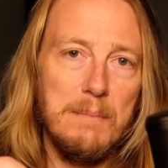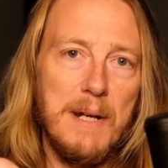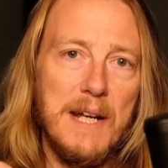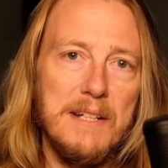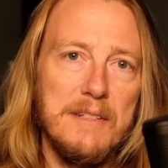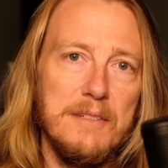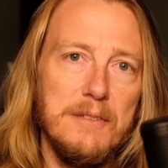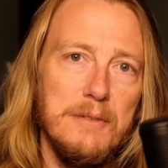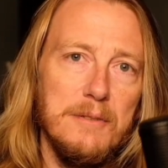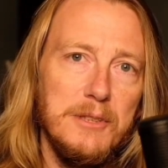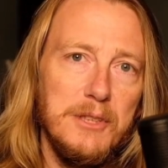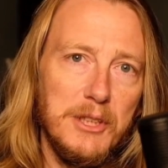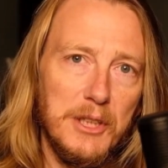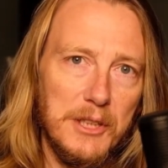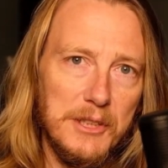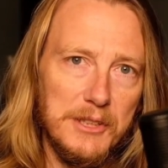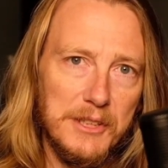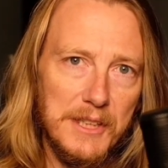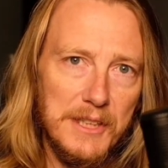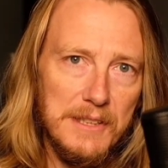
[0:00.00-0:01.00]
pass-through
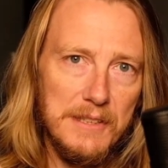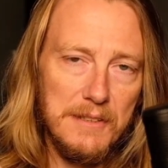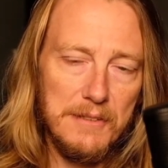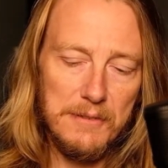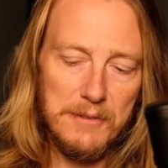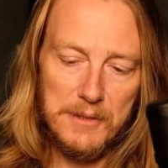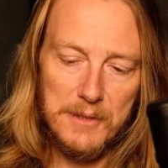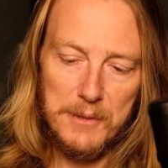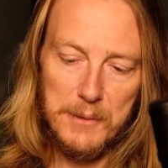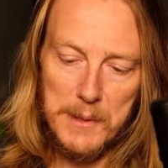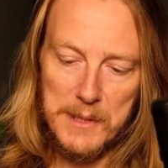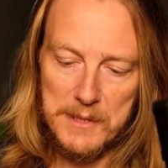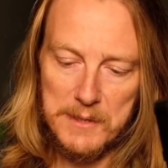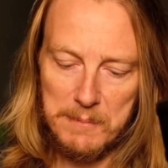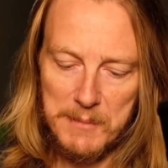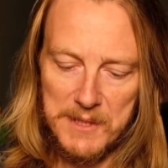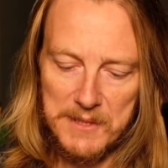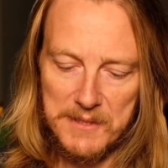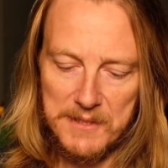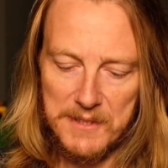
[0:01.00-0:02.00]
charging through
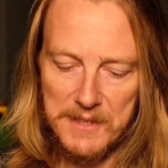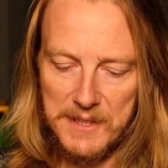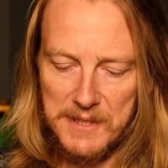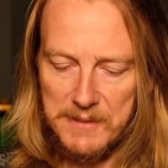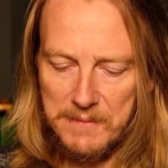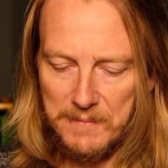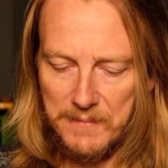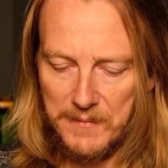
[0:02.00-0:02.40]
USB-C.